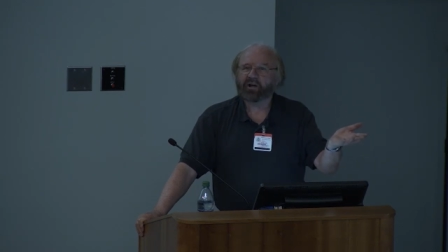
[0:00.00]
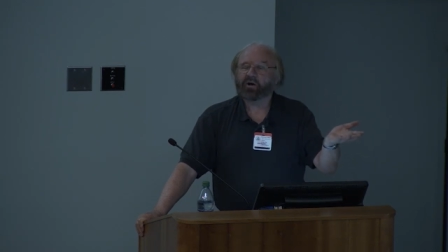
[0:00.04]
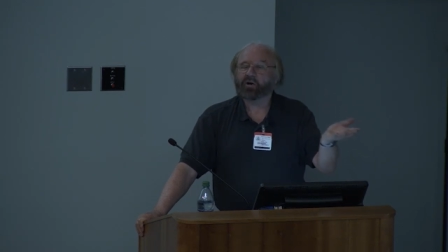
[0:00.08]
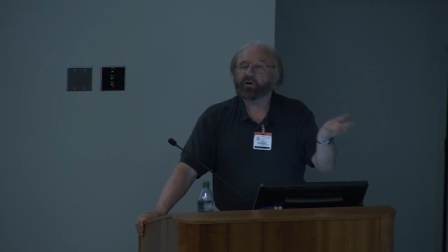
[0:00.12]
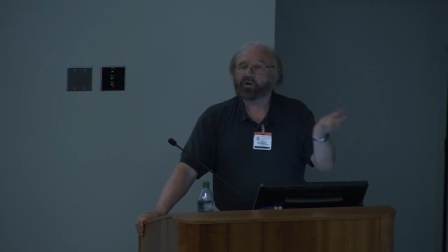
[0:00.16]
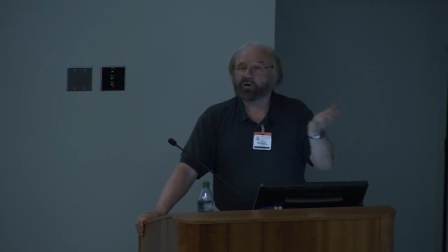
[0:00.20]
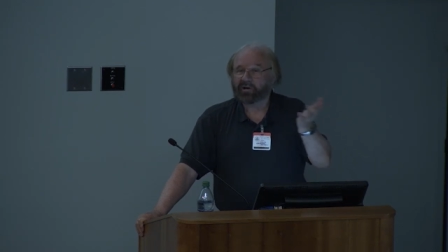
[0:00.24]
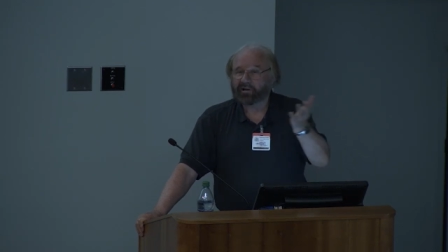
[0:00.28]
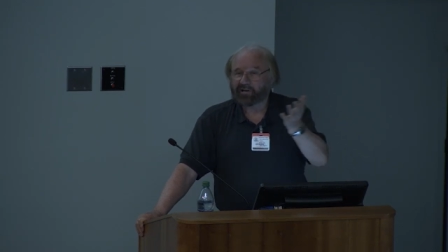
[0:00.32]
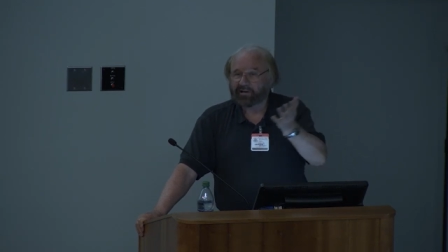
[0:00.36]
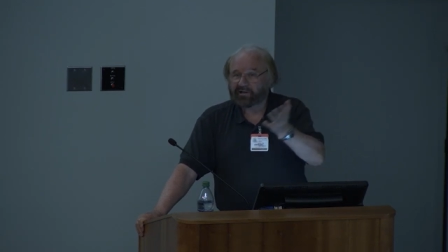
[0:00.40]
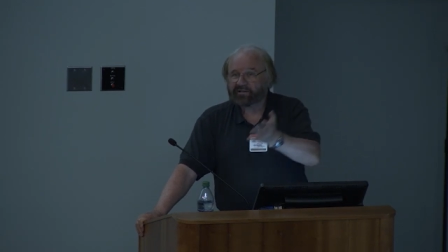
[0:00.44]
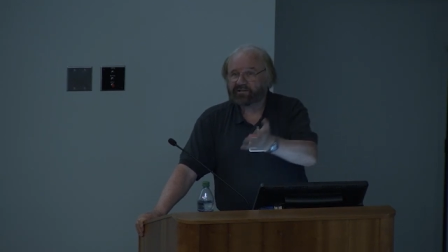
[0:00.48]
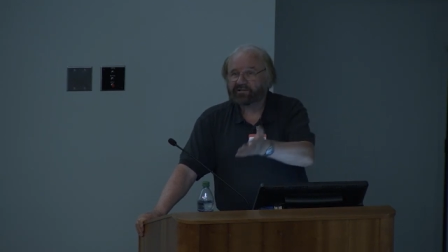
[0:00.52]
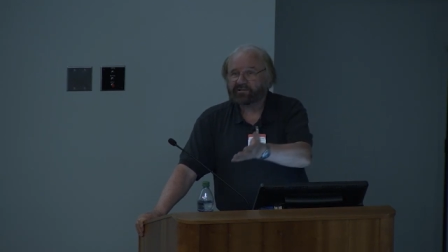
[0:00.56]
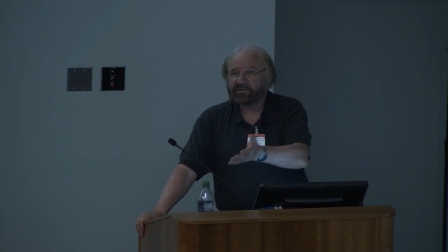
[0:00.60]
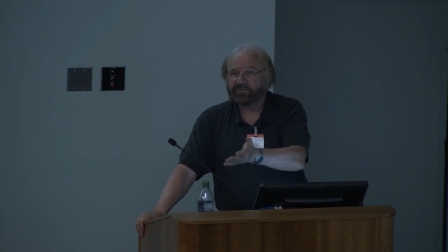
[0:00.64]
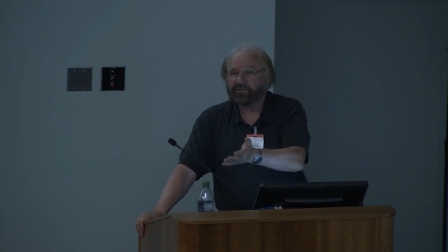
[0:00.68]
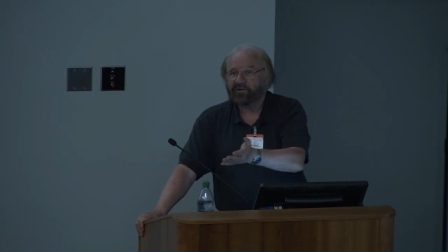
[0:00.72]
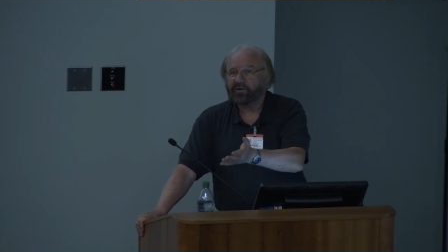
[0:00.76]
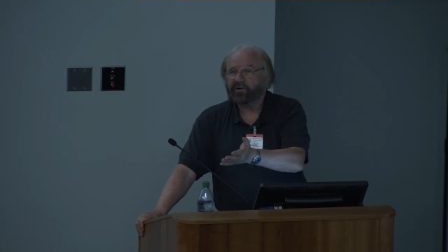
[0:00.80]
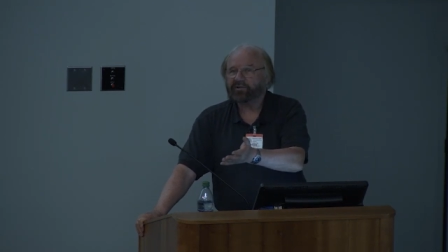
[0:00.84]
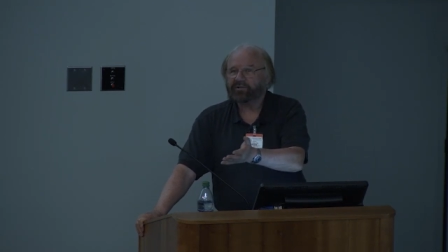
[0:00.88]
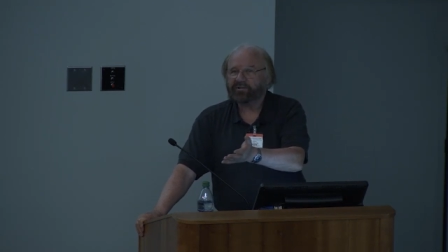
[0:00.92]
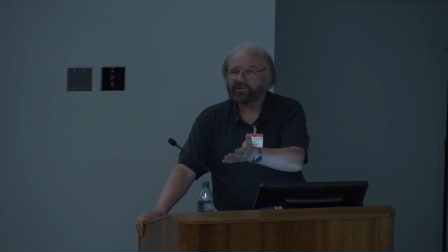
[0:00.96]
or at least the
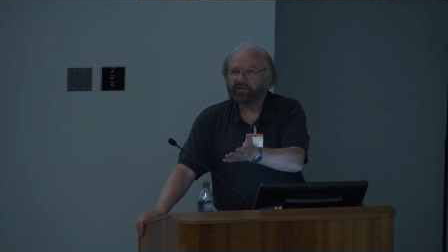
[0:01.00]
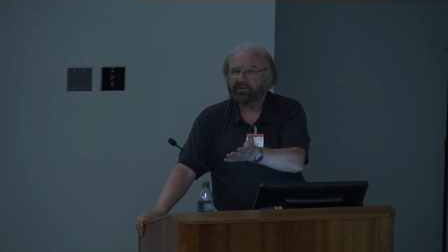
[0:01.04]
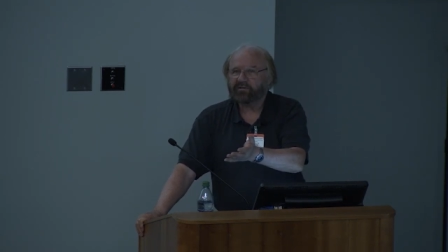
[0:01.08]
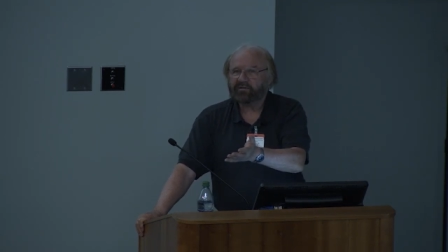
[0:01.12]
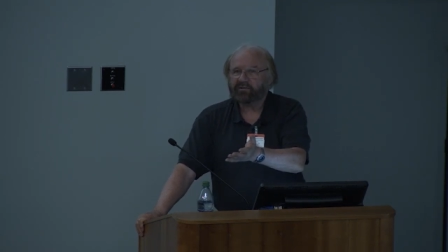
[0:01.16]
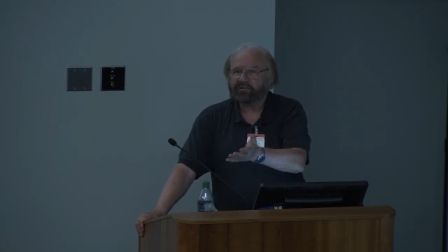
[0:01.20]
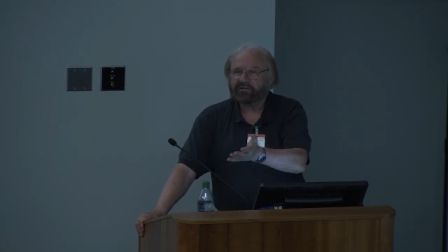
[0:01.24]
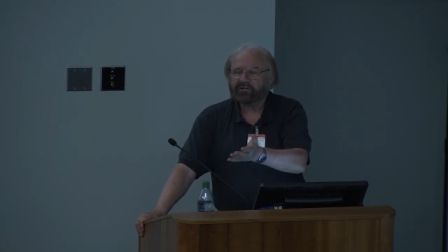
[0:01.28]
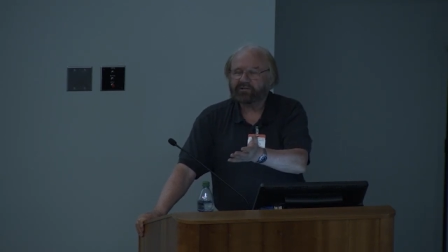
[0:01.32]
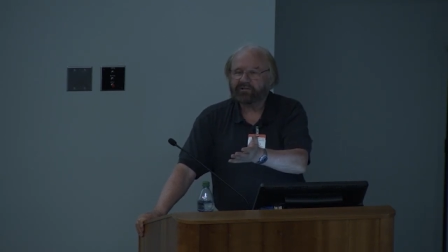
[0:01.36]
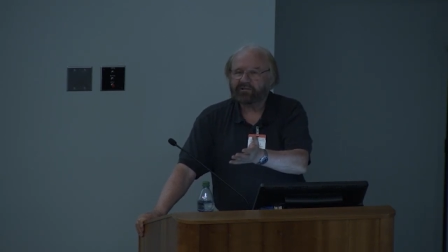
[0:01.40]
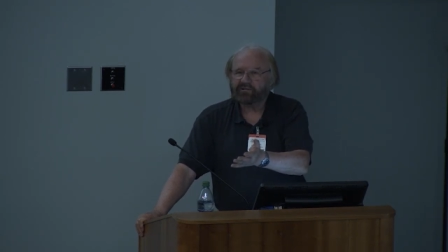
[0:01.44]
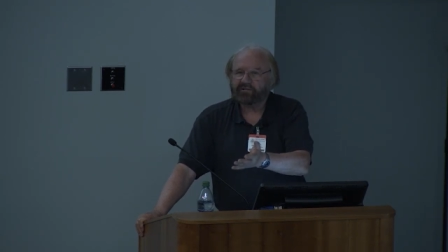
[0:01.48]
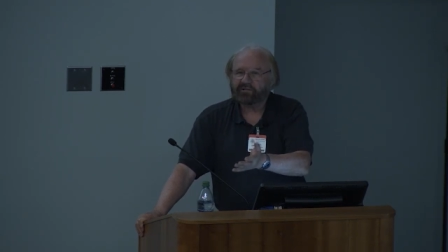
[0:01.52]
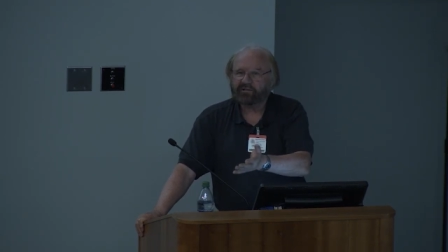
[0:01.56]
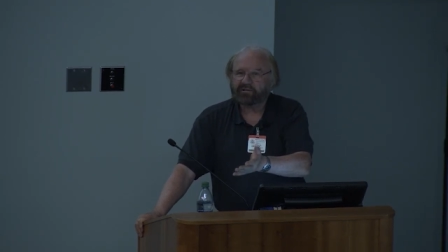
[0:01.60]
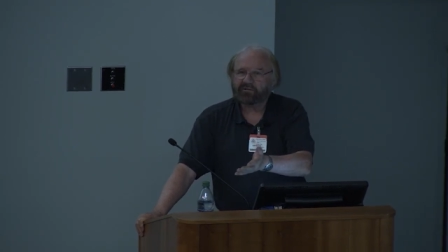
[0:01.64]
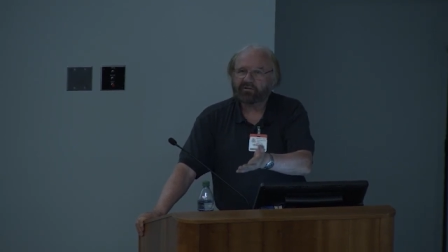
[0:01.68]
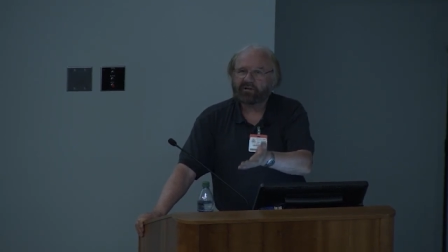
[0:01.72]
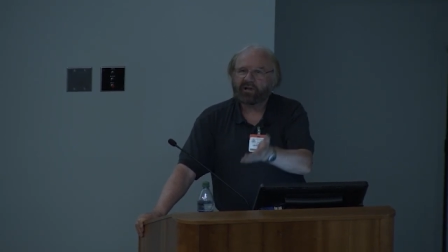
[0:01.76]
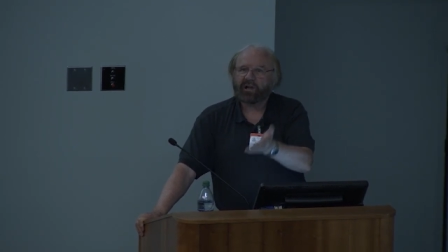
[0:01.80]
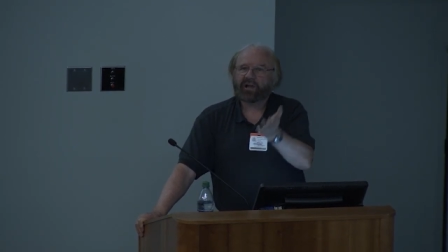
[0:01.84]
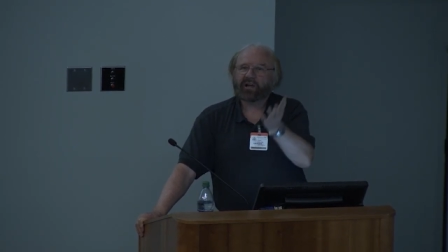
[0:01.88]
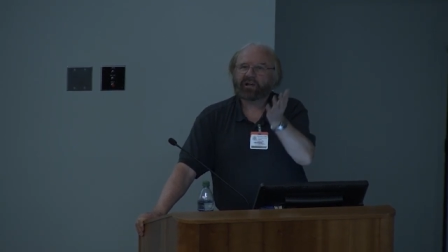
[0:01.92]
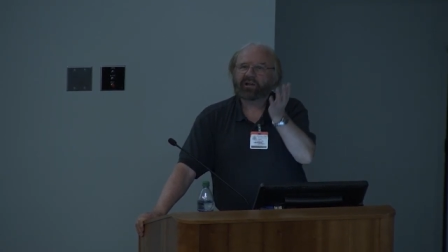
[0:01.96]
Foreign Service
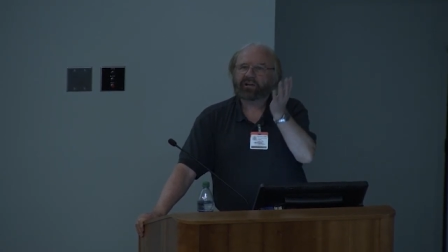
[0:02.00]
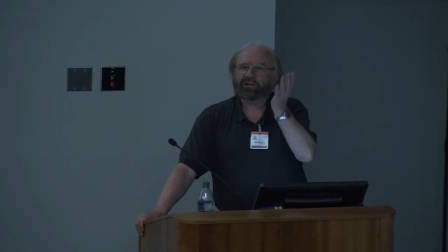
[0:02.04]
Institute,